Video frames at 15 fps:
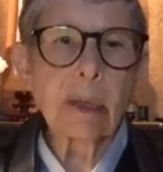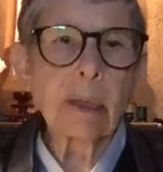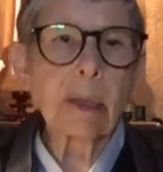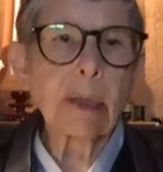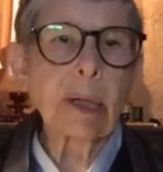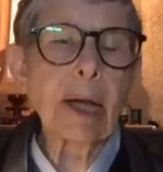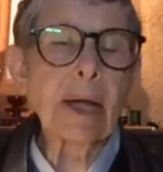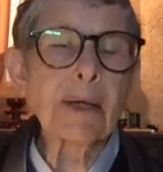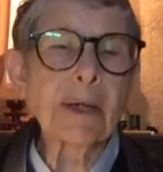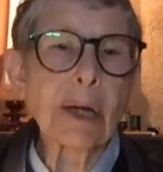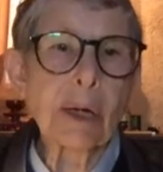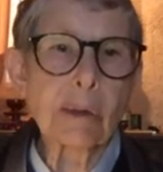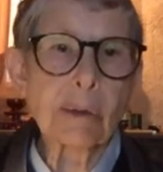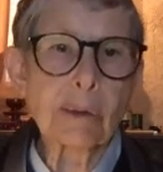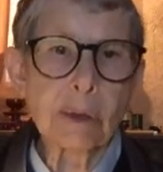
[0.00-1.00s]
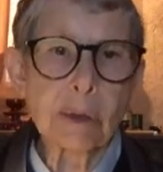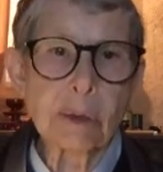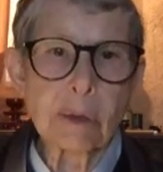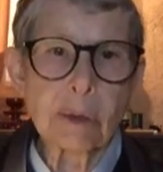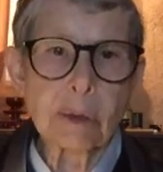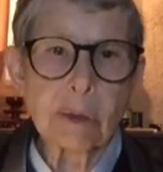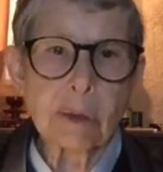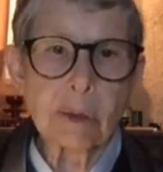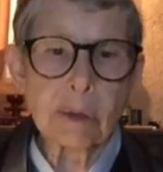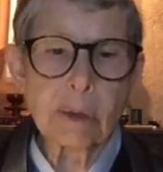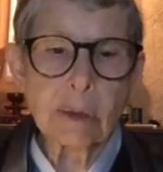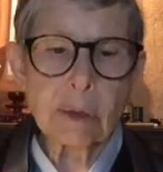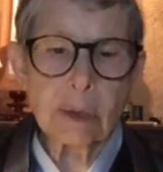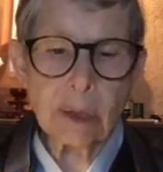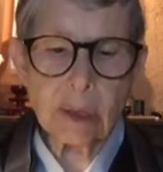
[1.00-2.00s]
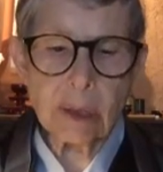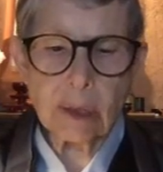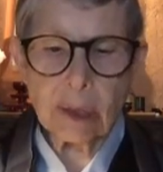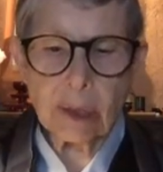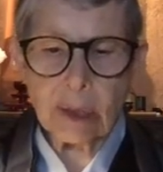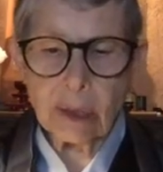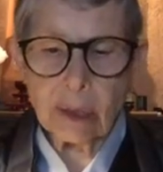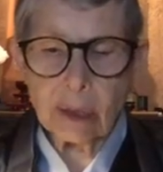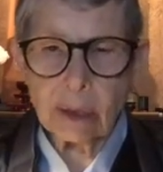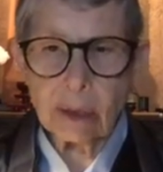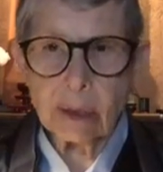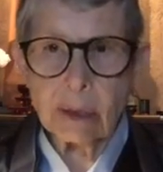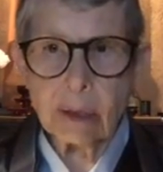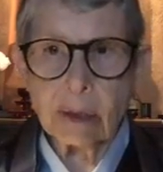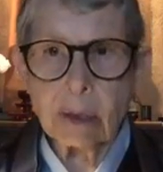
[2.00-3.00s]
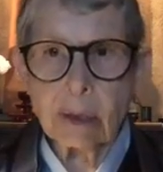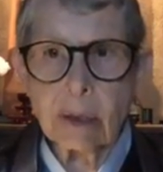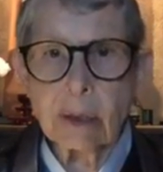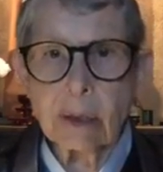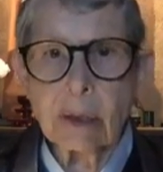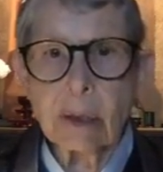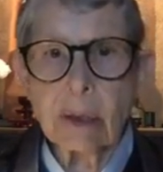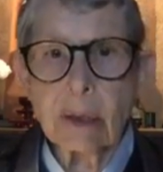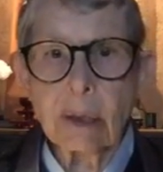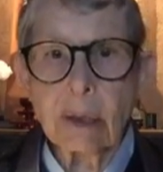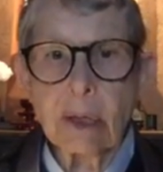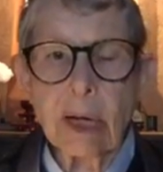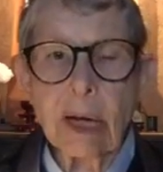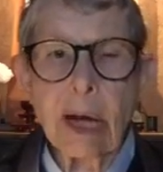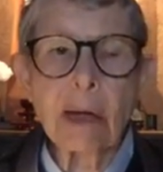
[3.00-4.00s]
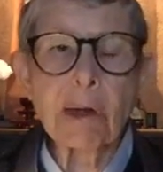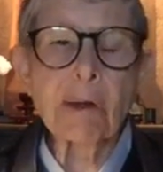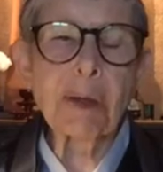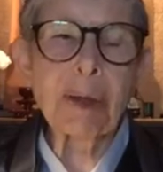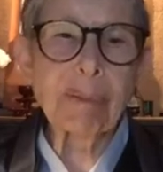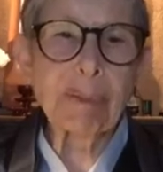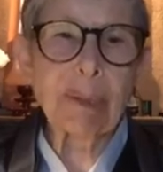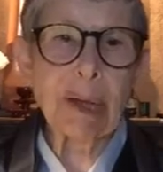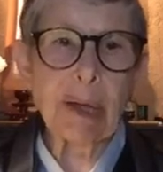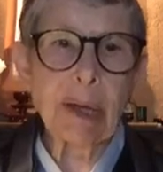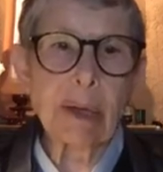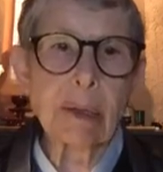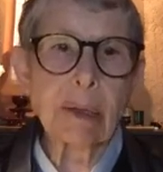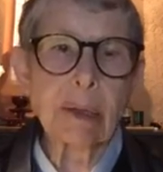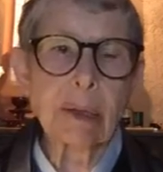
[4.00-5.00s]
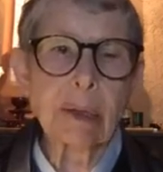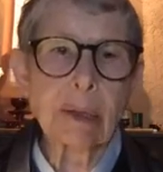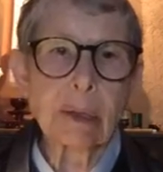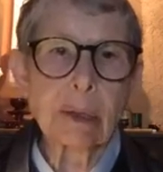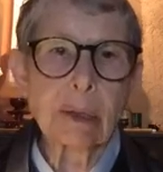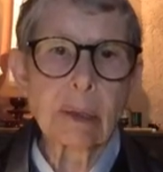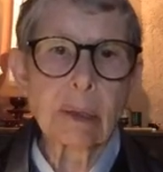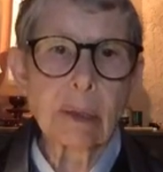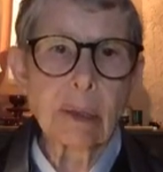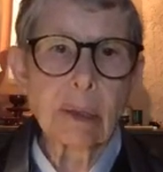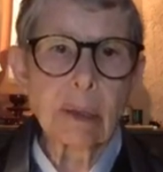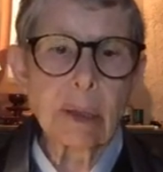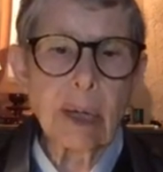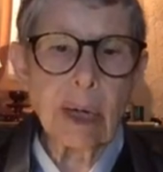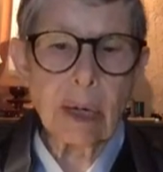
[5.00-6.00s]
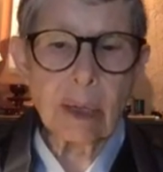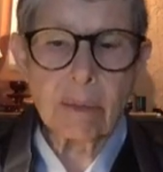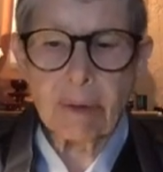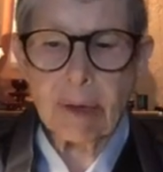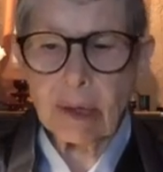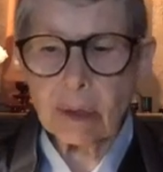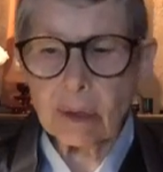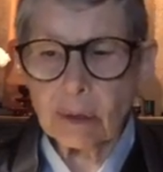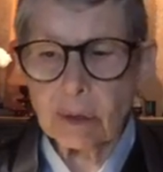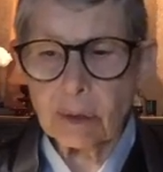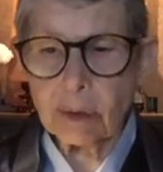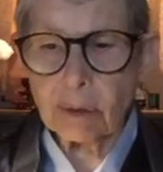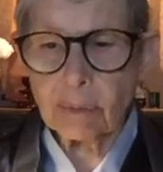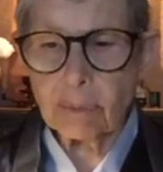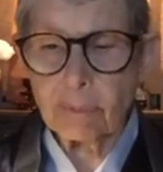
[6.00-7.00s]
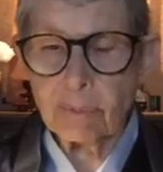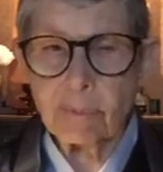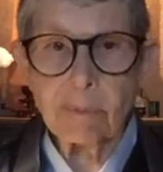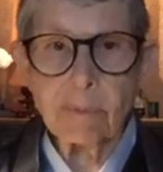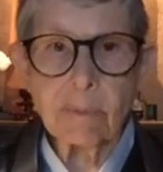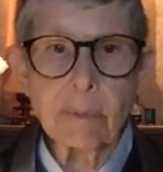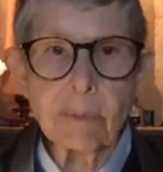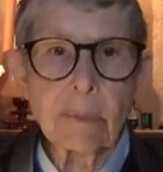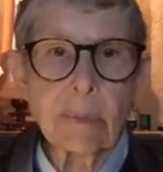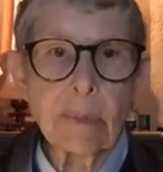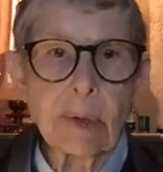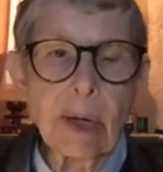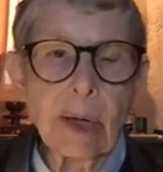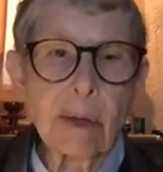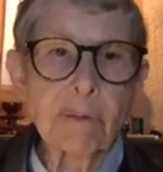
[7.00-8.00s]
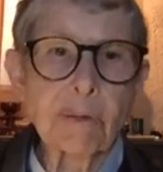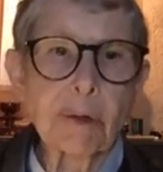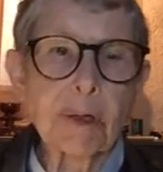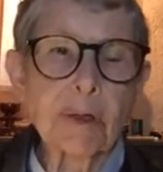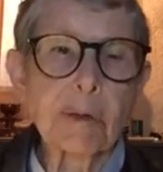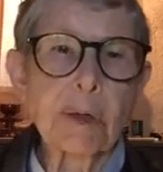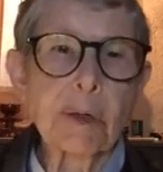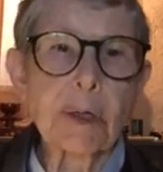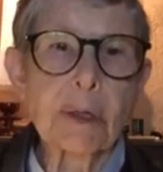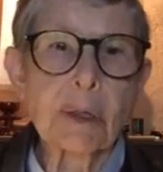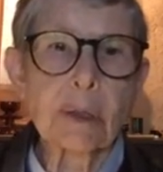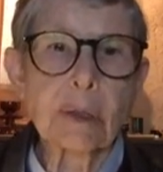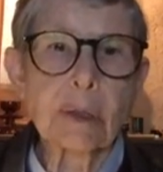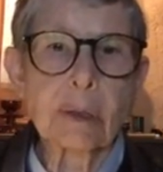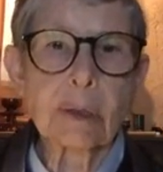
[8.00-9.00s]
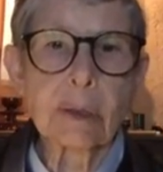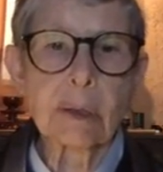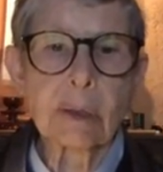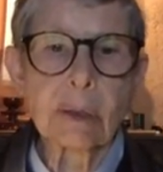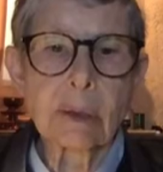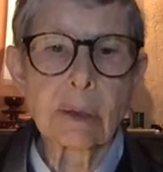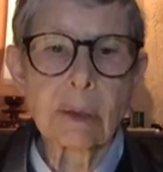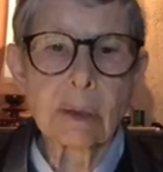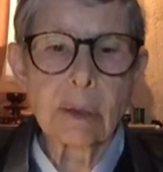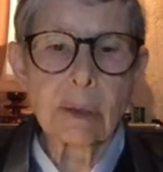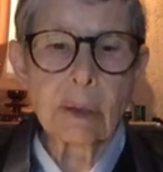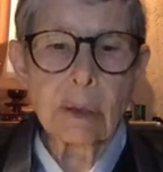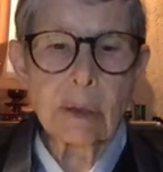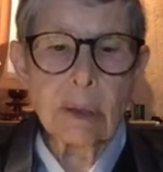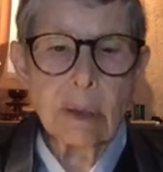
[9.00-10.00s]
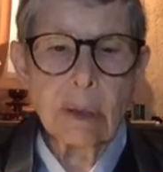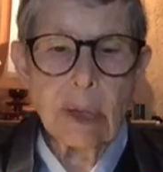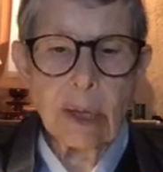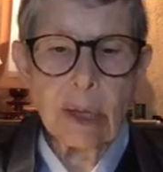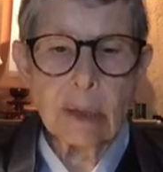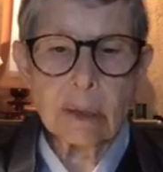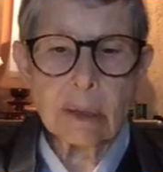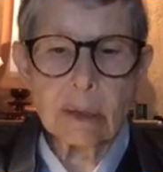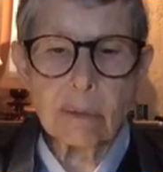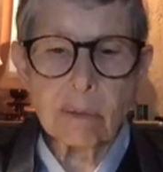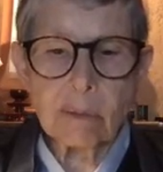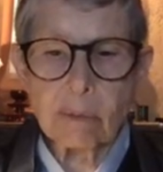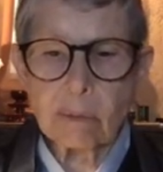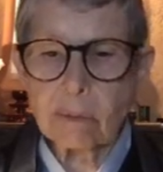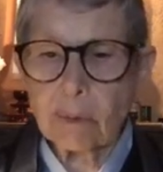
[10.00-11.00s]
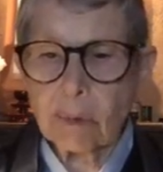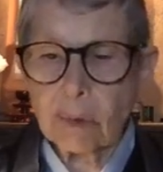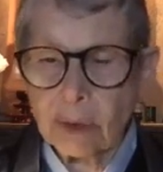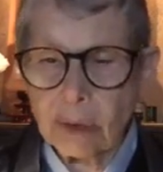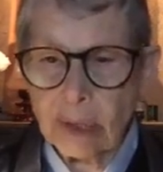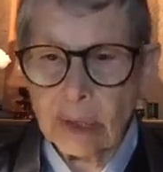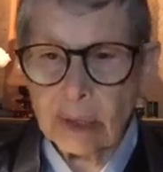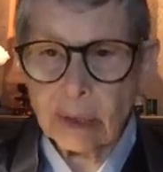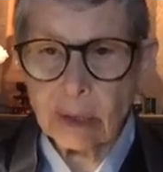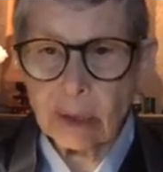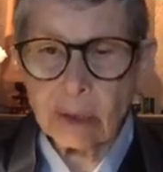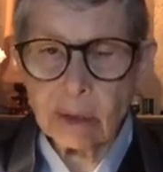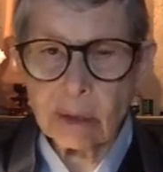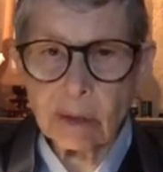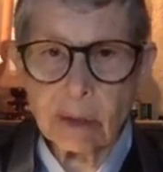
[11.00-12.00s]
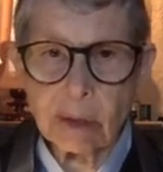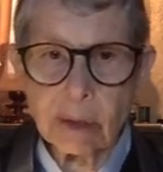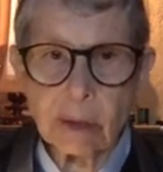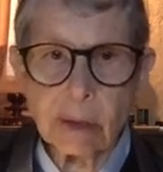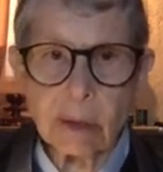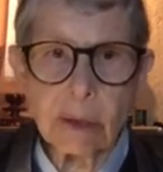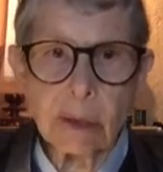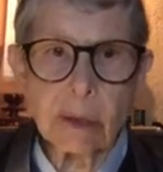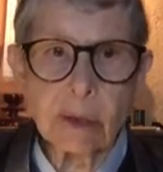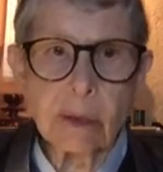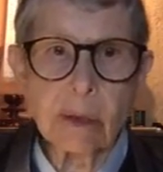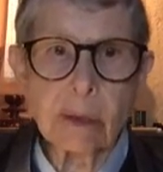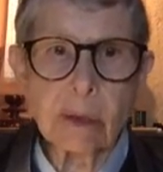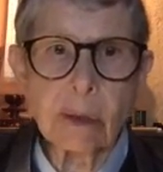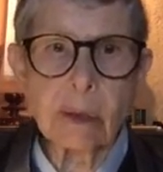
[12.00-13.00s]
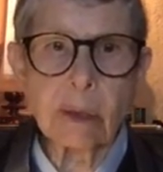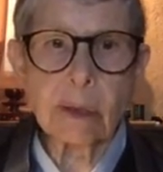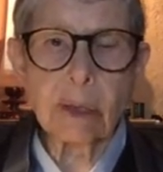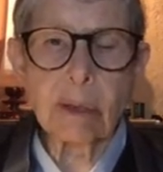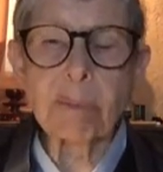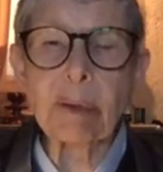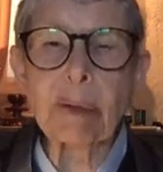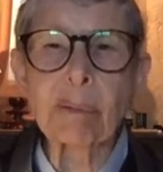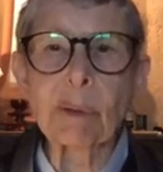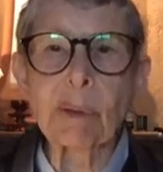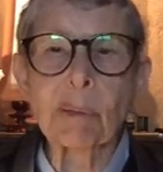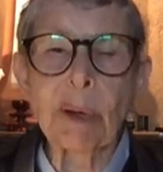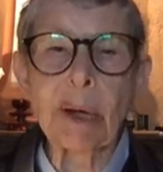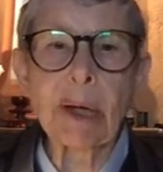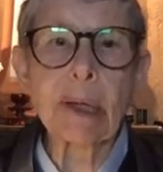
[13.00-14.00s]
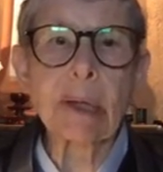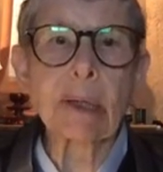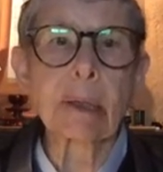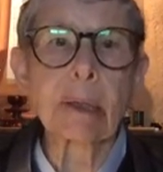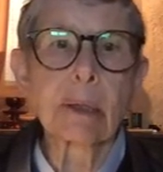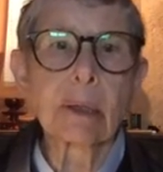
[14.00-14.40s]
lash out suddenly out of that pain, out of anger, out of frustration. And all that does is send people away.